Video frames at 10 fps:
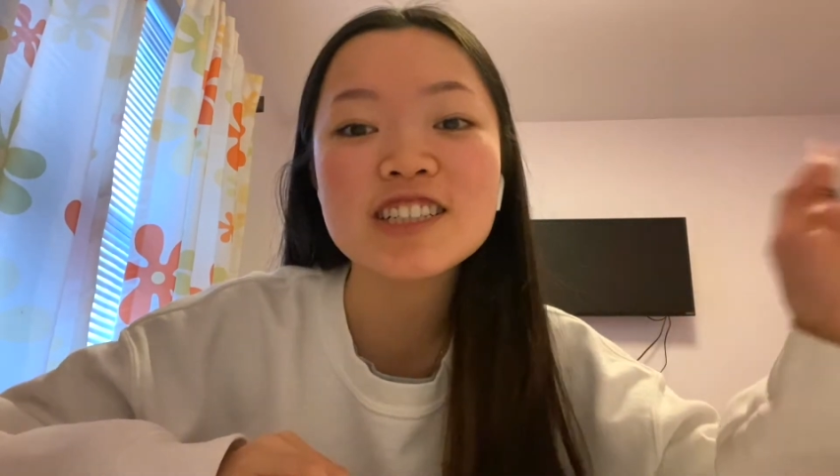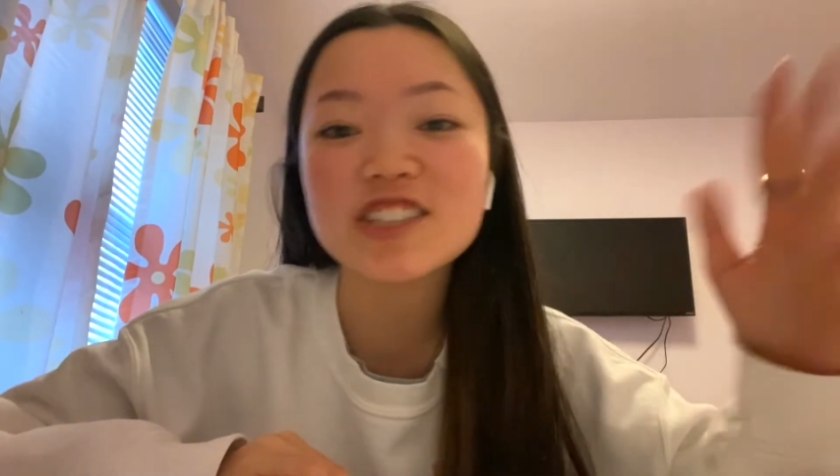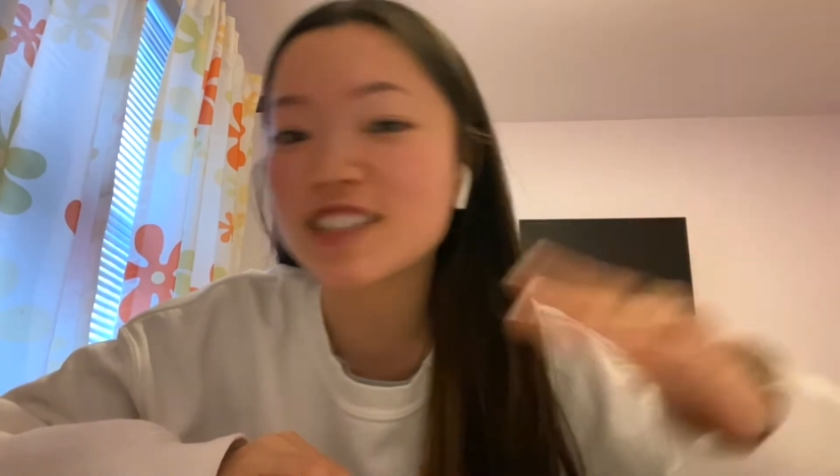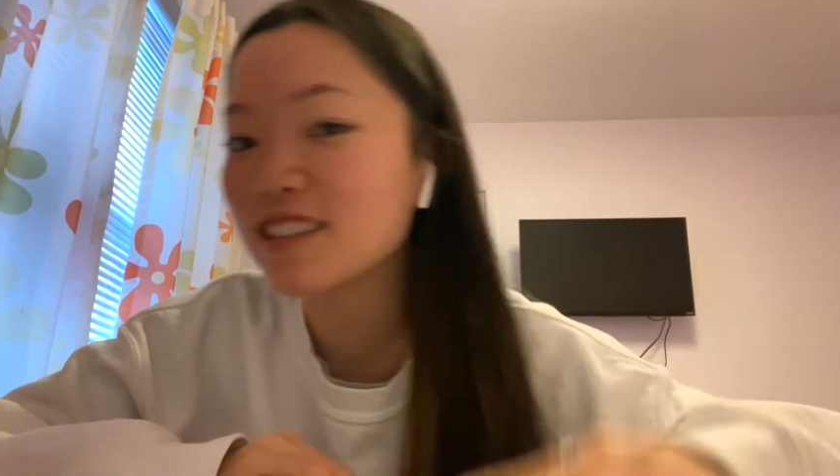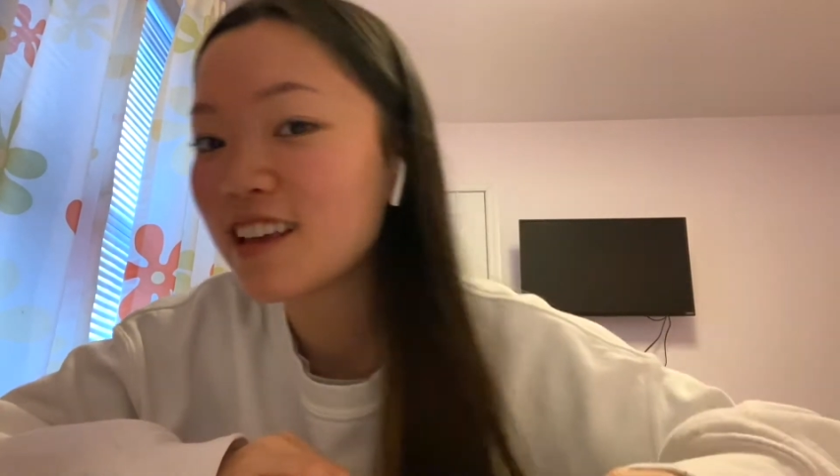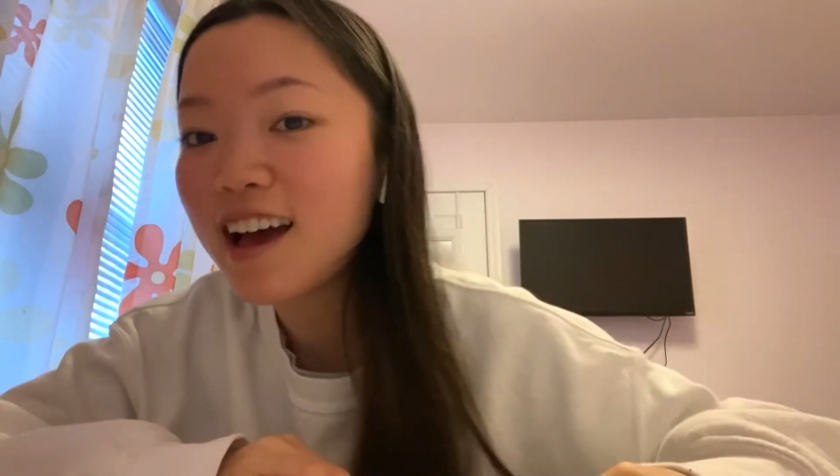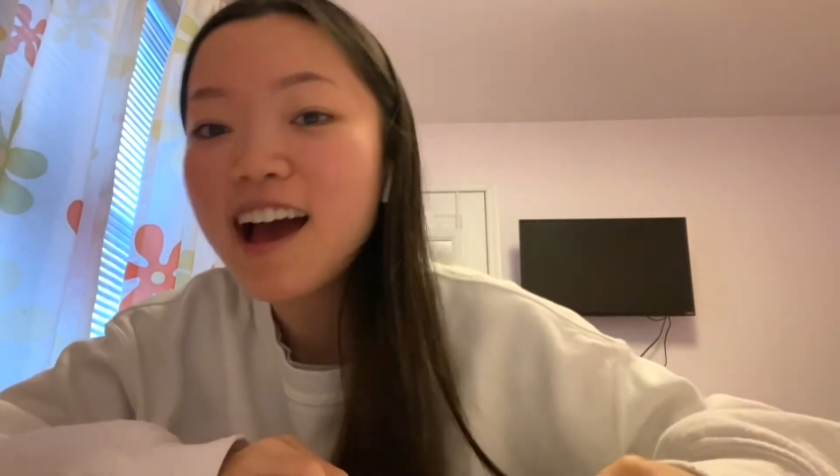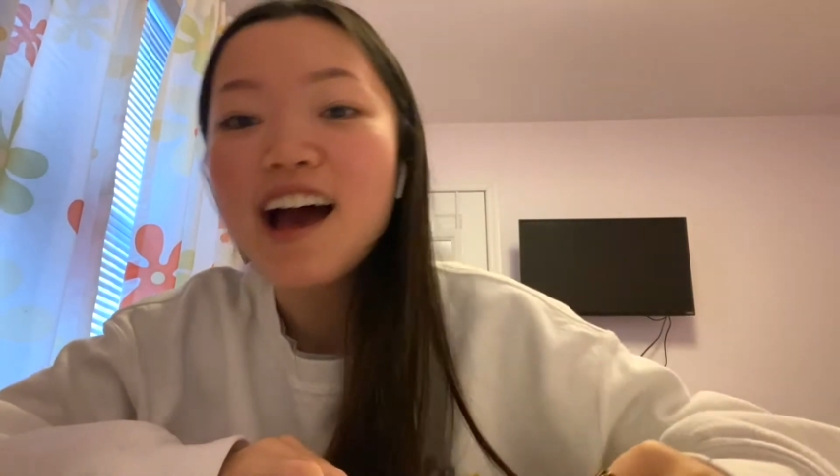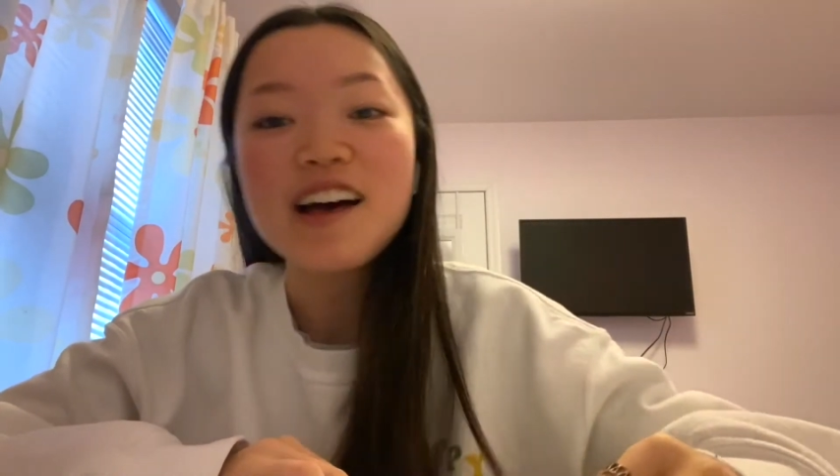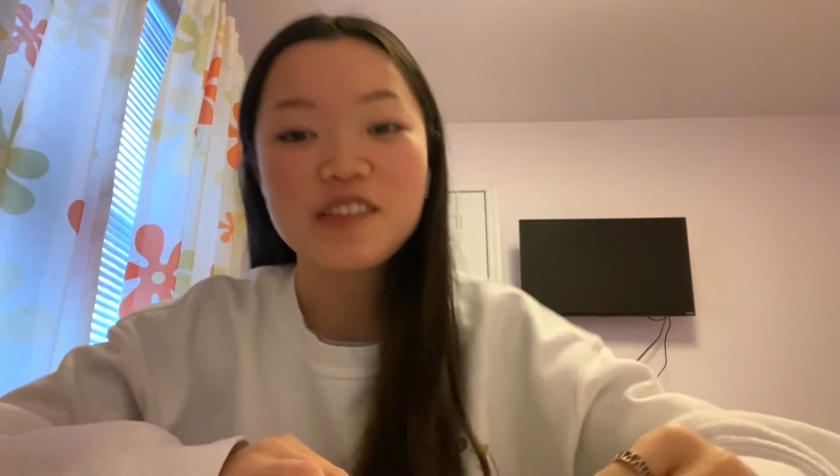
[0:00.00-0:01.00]
just
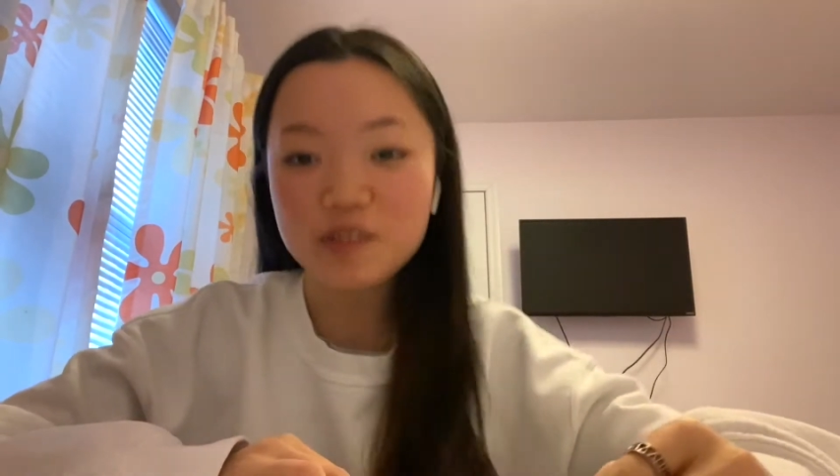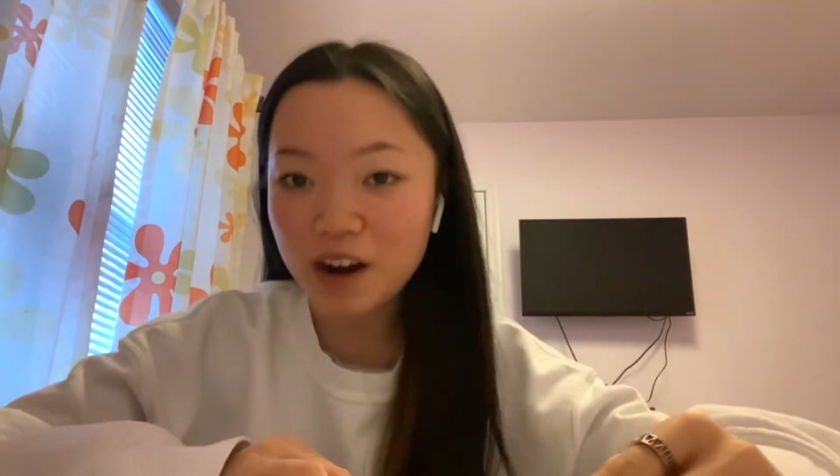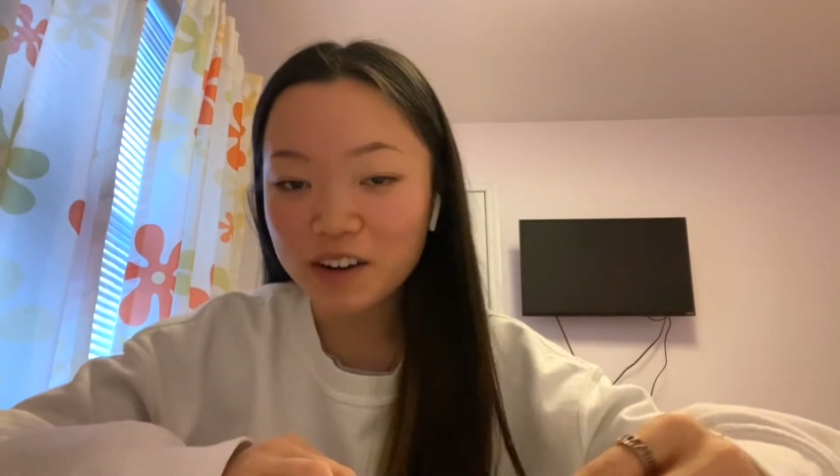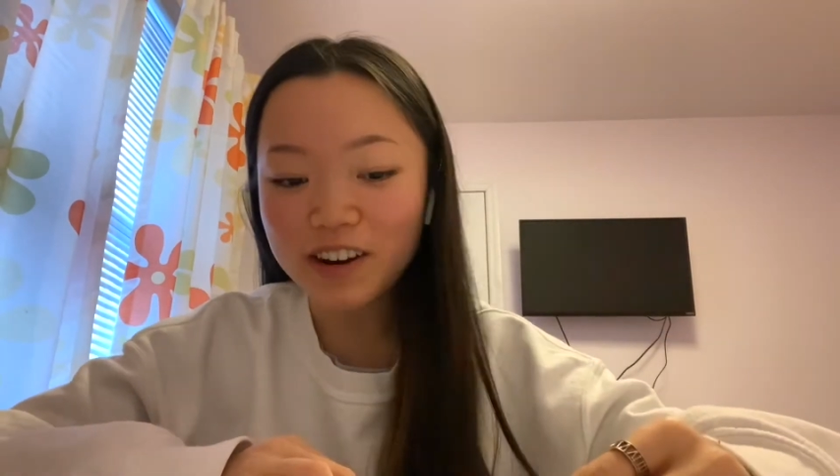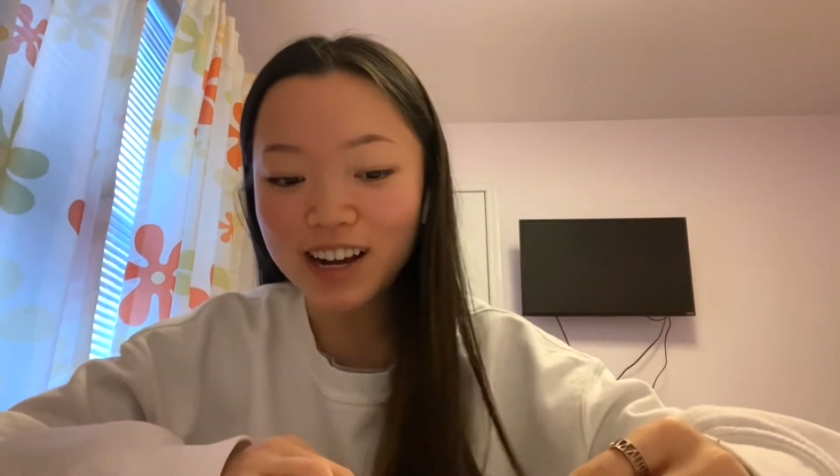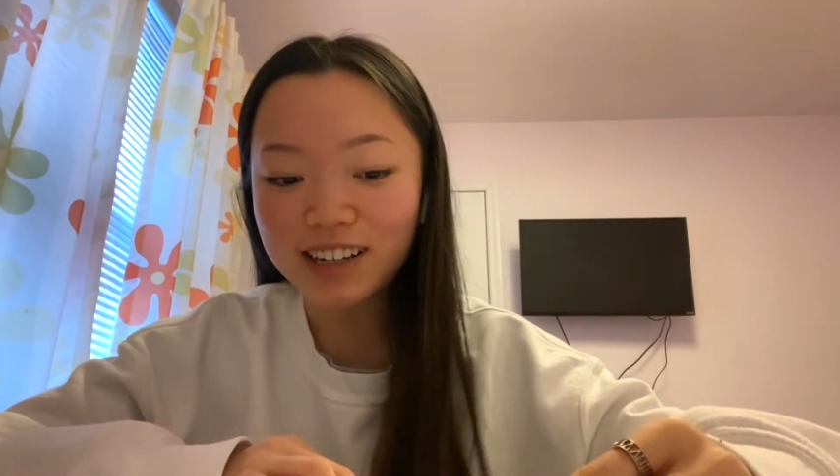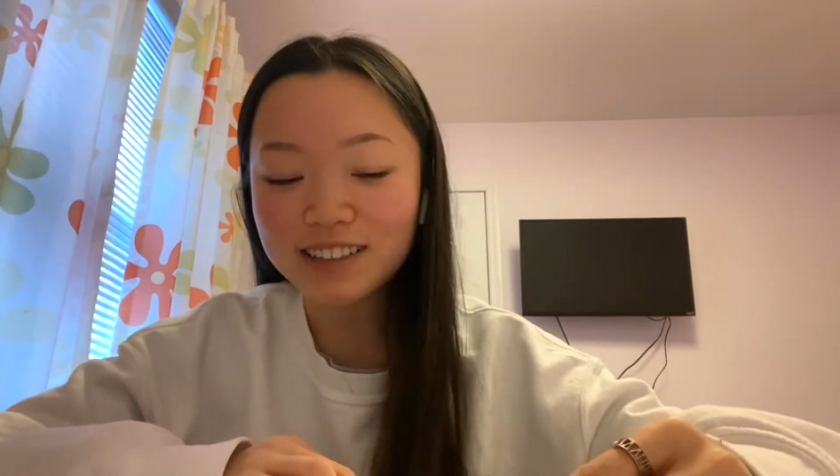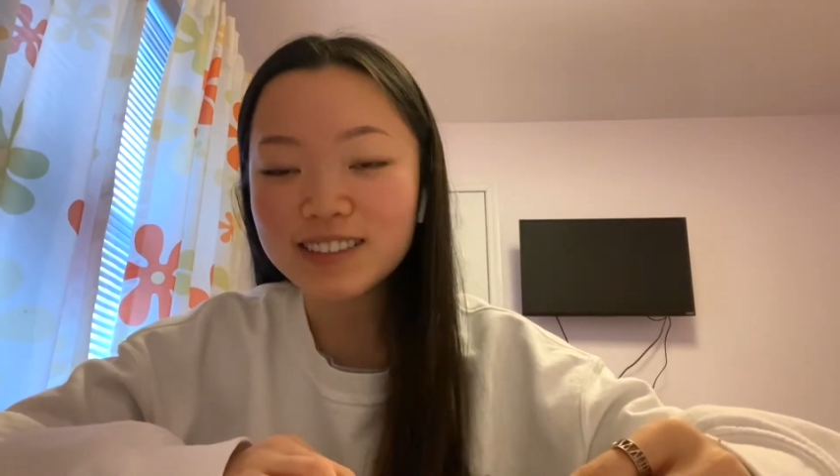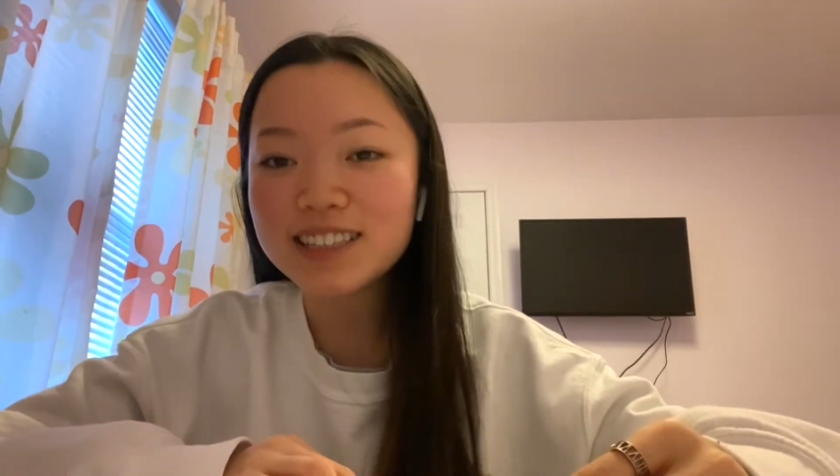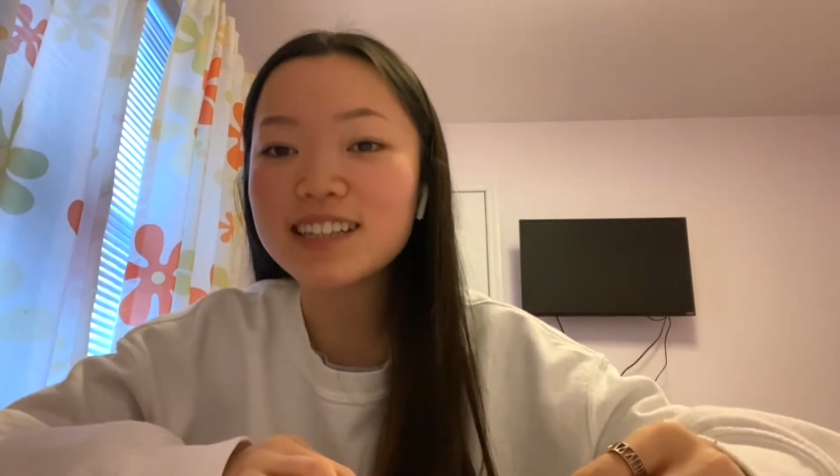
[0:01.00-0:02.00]
throughout your
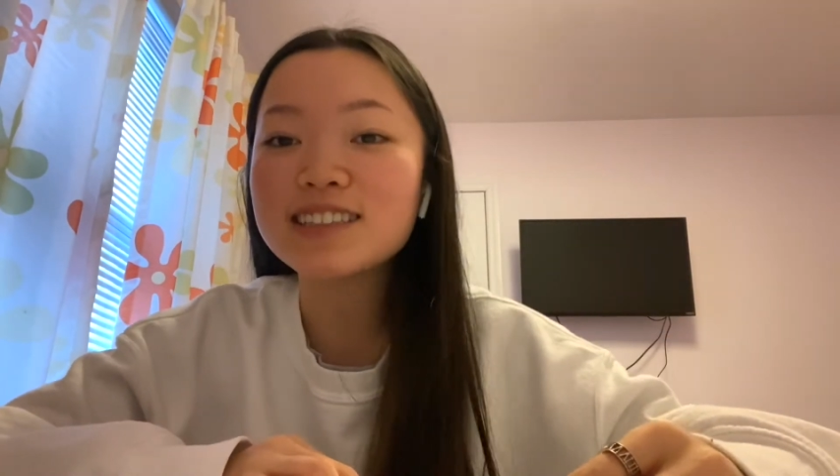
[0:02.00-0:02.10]
house.